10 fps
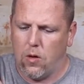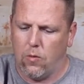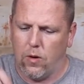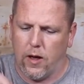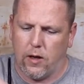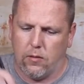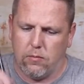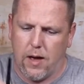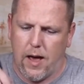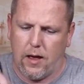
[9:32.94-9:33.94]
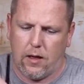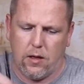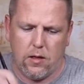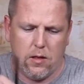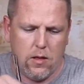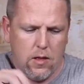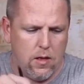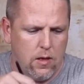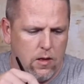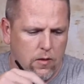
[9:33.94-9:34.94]
when I come back,
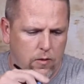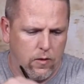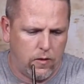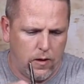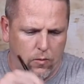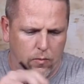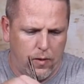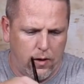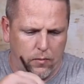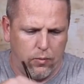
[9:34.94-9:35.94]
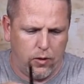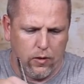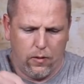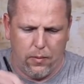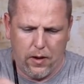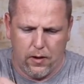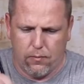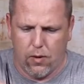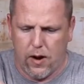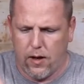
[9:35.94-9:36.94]
this thing will be completely
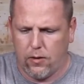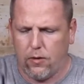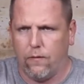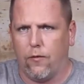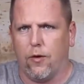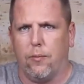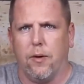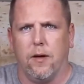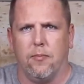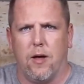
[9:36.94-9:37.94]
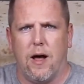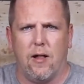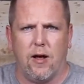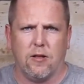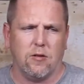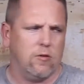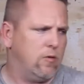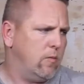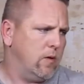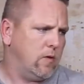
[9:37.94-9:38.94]
painted brown. Hopefully it'll pick up the highlights. I'll
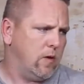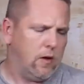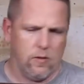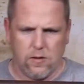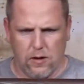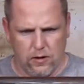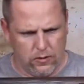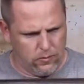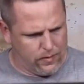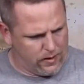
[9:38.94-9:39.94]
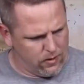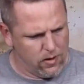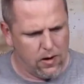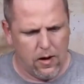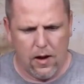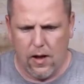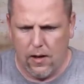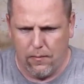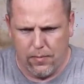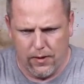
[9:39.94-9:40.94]
zoom in so you can see it a little better,
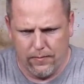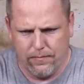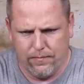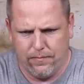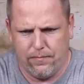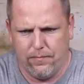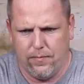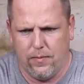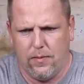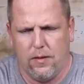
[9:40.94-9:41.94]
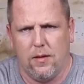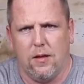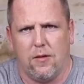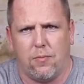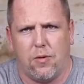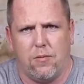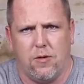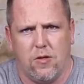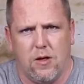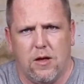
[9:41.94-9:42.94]
but that's pretty
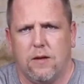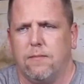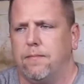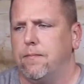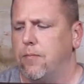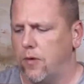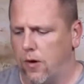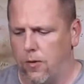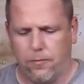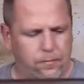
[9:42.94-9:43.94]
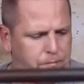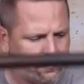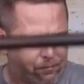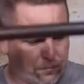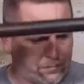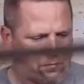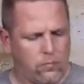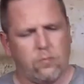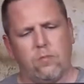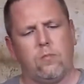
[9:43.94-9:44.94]
much it. So
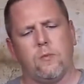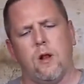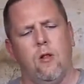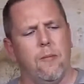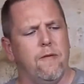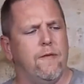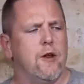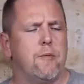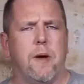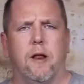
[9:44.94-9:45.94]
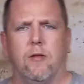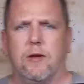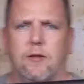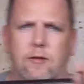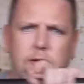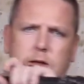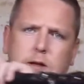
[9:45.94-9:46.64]
let me finish painting this.